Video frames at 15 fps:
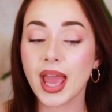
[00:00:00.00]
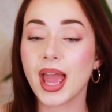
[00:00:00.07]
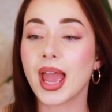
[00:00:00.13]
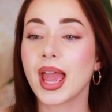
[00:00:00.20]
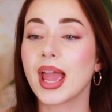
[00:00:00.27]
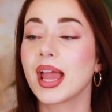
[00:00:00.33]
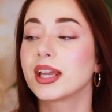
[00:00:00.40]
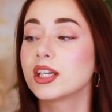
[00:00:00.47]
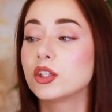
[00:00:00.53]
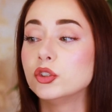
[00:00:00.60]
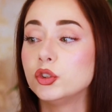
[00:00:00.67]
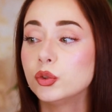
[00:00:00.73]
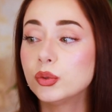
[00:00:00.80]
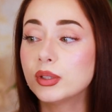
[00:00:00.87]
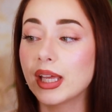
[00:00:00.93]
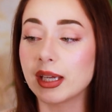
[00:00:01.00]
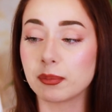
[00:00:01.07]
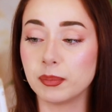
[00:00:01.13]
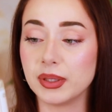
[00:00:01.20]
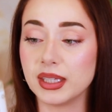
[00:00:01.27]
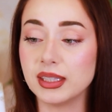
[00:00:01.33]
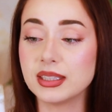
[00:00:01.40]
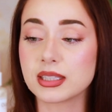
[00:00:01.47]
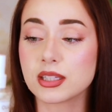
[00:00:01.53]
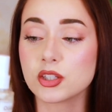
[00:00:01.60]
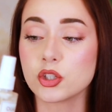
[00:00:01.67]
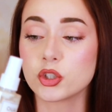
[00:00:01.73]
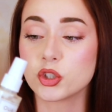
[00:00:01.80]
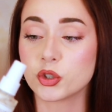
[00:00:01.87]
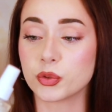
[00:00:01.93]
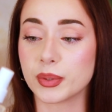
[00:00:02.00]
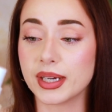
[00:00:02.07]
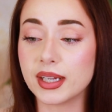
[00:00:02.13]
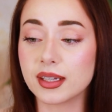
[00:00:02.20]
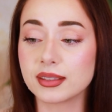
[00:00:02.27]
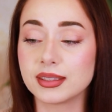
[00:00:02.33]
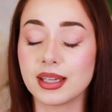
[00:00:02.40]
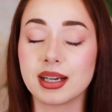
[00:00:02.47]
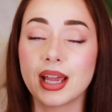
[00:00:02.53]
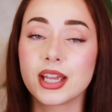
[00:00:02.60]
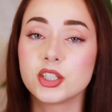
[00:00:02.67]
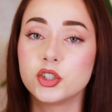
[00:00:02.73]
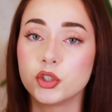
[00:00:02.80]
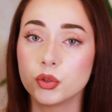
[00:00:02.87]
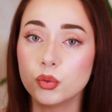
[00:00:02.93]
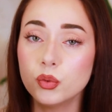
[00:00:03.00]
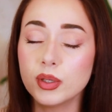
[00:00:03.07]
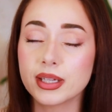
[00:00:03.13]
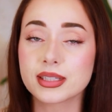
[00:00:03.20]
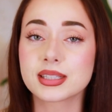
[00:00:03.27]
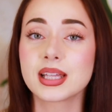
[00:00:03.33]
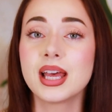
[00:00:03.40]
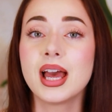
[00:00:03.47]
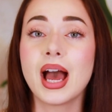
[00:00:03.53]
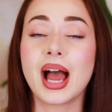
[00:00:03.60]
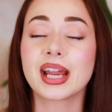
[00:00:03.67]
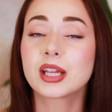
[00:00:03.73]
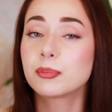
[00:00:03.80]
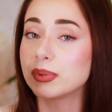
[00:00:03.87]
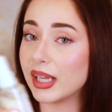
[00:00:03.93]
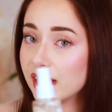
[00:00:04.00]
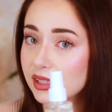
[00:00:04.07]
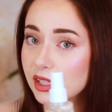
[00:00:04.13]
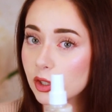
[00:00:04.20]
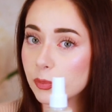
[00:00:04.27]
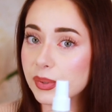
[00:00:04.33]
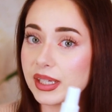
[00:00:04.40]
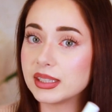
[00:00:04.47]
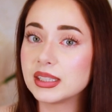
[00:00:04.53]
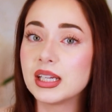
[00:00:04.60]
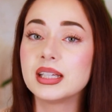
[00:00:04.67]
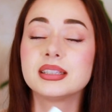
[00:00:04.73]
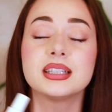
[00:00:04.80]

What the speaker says: And do like me, this is a trick that I do, is I apply a little bit,